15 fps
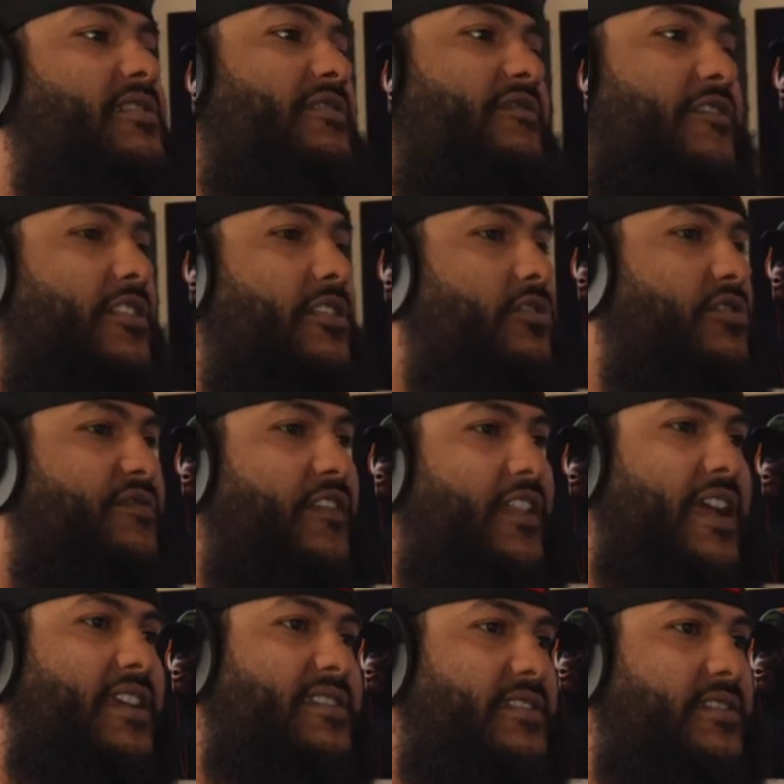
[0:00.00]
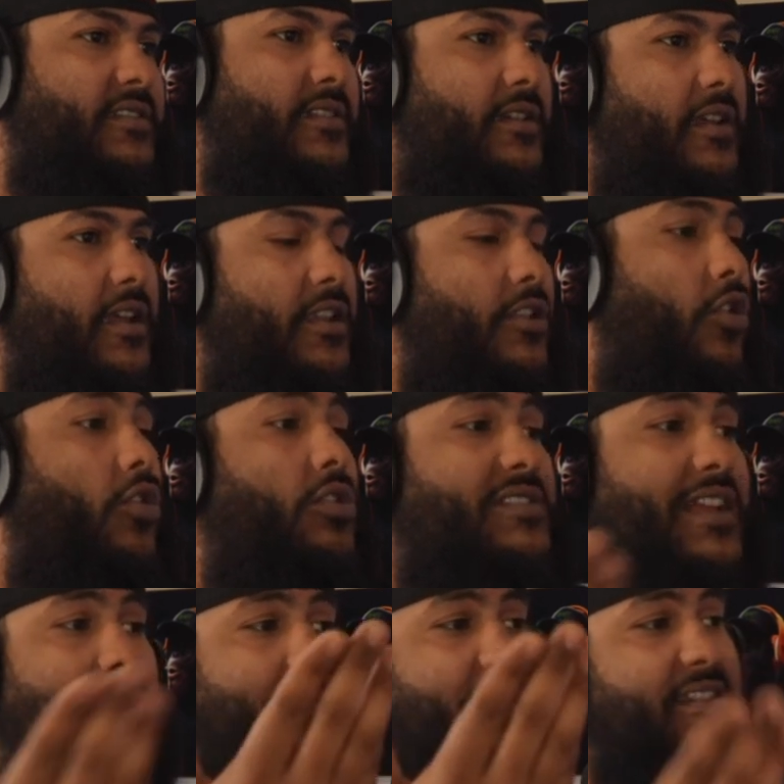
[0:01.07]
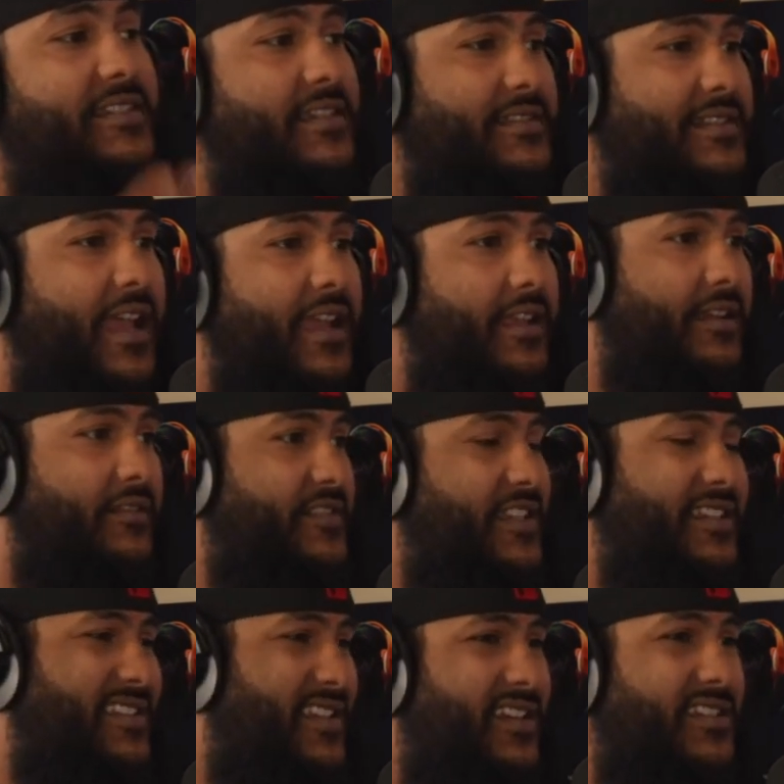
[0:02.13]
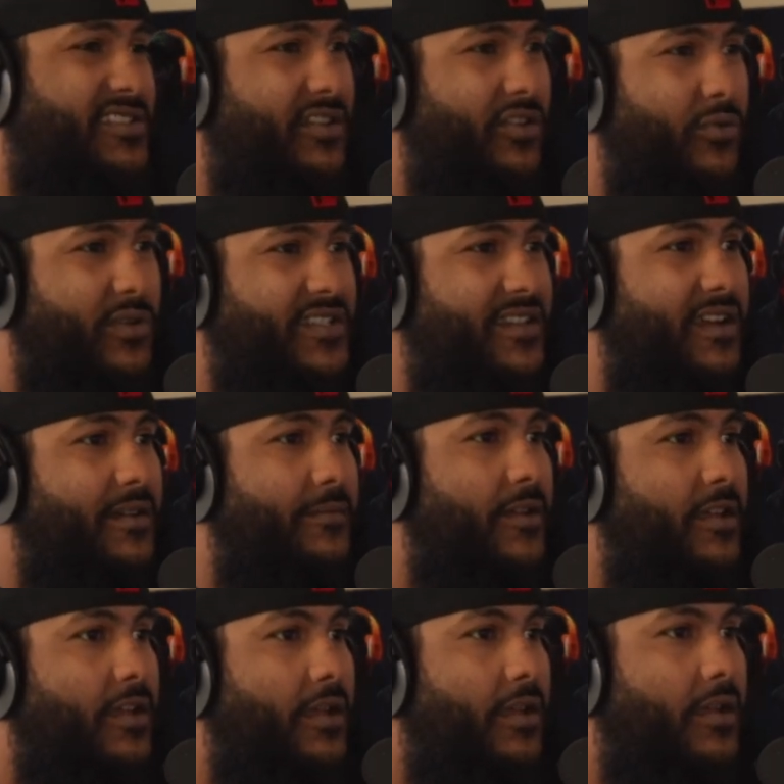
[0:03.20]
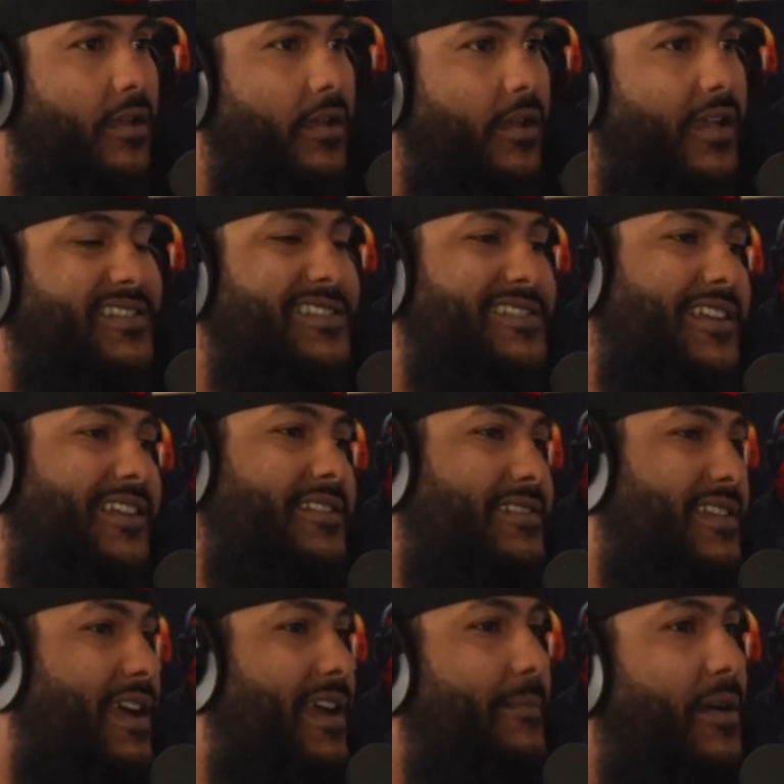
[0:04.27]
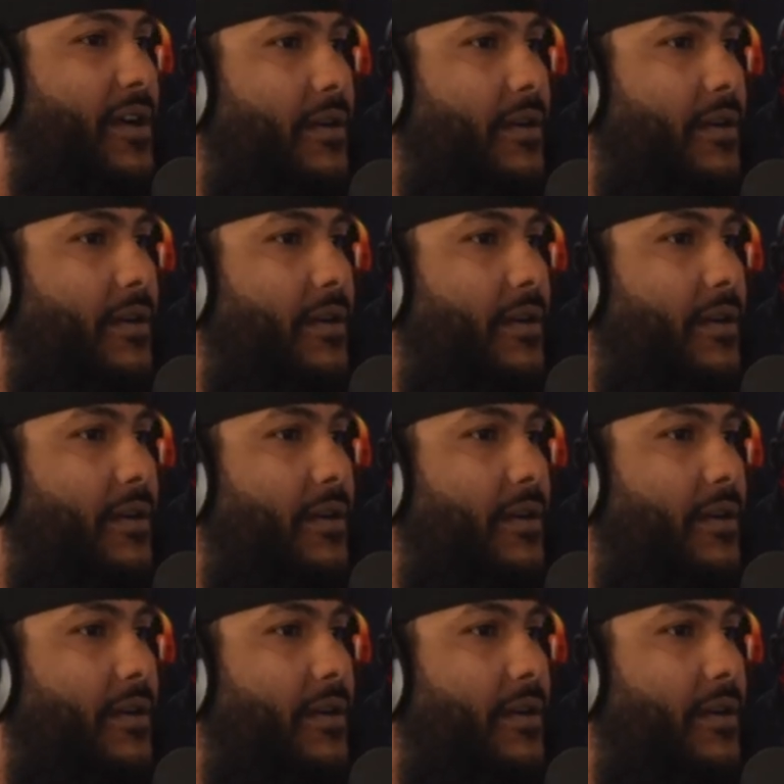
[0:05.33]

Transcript: the videos flexing. The whole time these executives, these niggas know what's up. Yeah. It's a ticking time bomb.